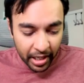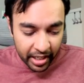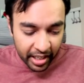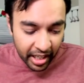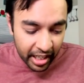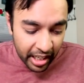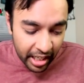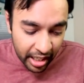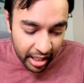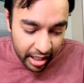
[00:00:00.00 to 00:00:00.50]
are
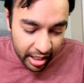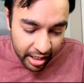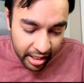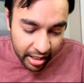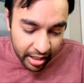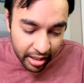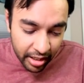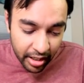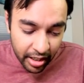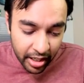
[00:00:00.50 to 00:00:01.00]
null,
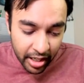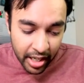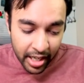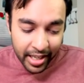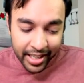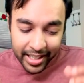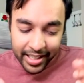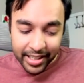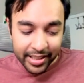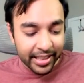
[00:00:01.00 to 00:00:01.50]

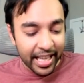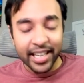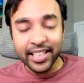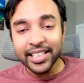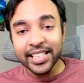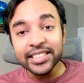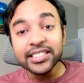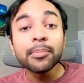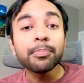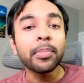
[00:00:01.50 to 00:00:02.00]
that
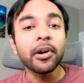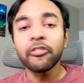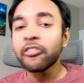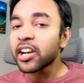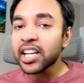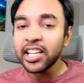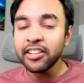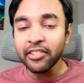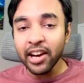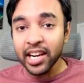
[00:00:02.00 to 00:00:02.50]
is a
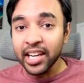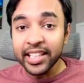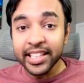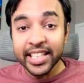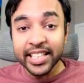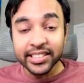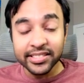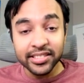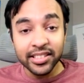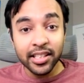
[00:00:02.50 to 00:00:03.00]
perfectly valid
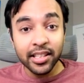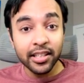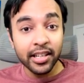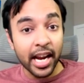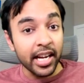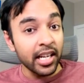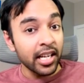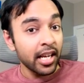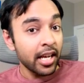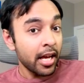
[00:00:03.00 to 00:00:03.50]
case,
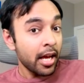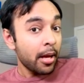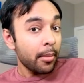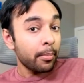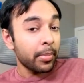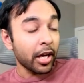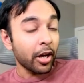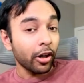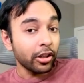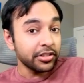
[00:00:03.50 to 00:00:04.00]
right?
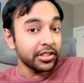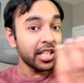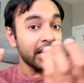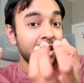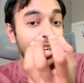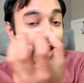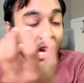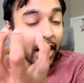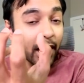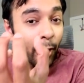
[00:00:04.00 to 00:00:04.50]
Because
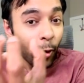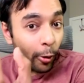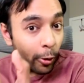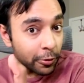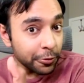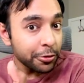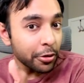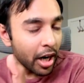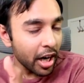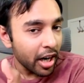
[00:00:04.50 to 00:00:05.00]
null
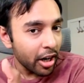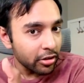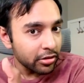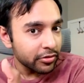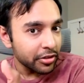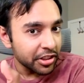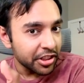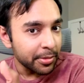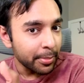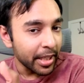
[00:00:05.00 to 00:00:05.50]
also accounts
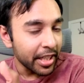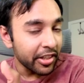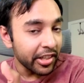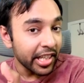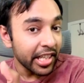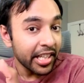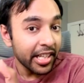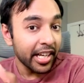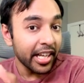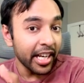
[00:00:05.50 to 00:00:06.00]
for
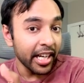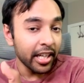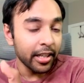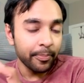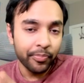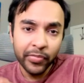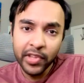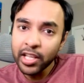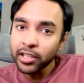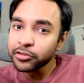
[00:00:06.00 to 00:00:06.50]
symmetry, correct?
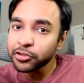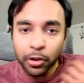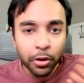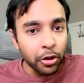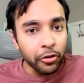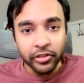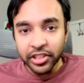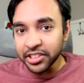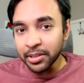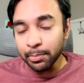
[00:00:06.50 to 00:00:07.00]
So
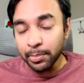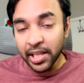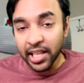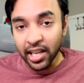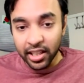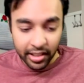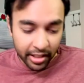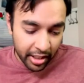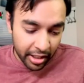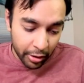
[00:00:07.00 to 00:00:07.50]
you will simply
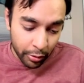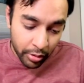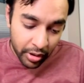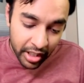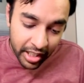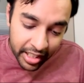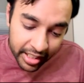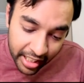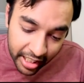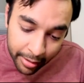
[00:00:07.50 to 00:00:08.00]
continue.
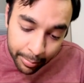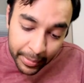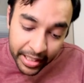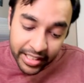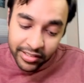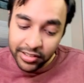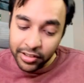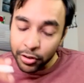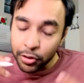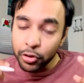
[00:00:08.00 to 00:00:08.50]
That
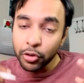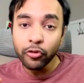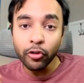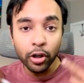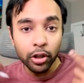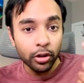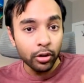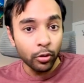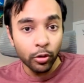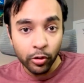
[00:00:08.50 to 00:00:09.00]
means you
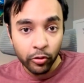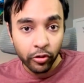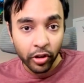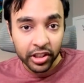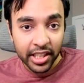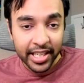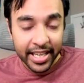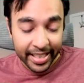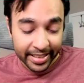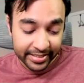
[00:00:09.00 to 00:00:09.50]
want to look for
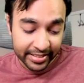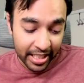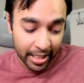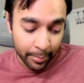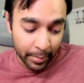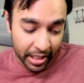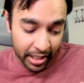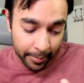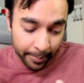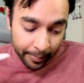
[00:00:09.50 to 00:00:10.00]
the next
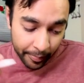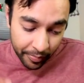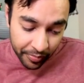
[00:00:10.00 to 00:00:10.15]
element.